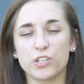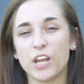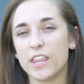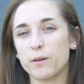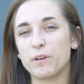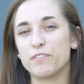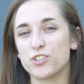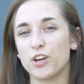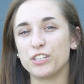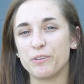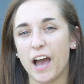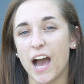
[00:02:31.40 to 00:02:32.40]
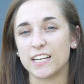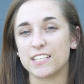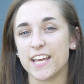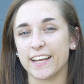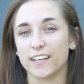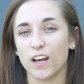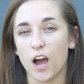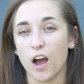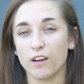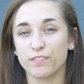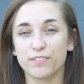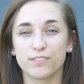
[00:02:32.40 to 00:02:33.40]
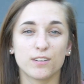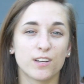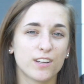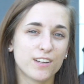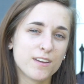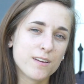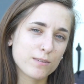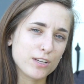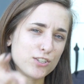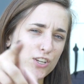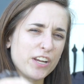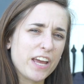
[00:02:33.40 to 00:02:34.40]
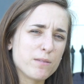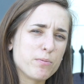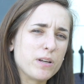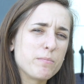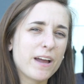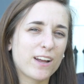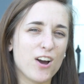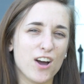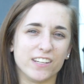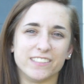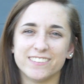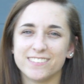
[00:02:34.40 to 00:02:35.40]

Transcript: now that we've shown you how to take it off, I'm going to show you how to put it back on.